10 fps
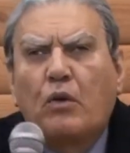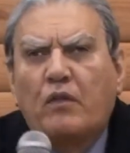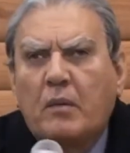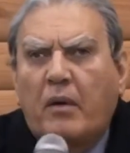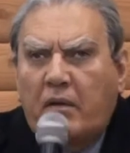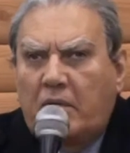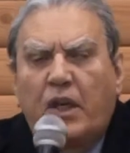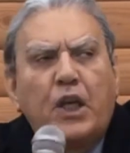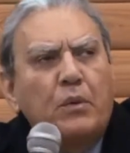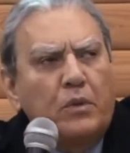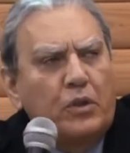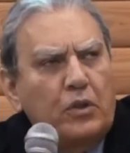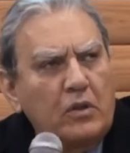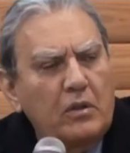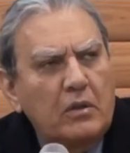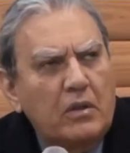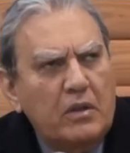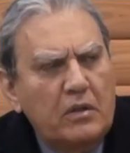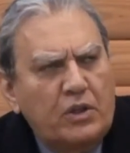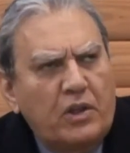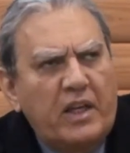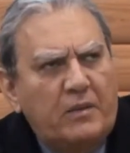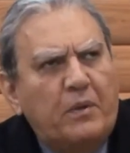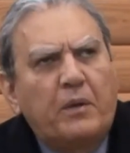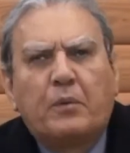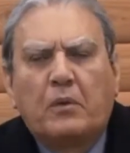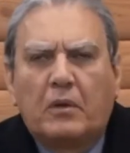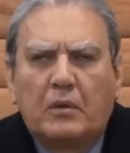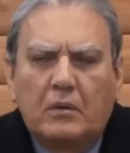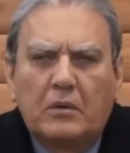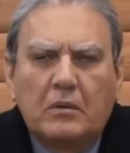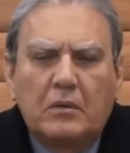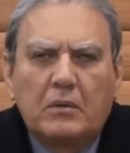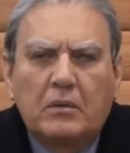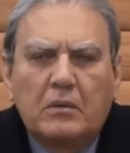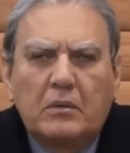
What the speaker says: Huge, all of them are huge, giant people.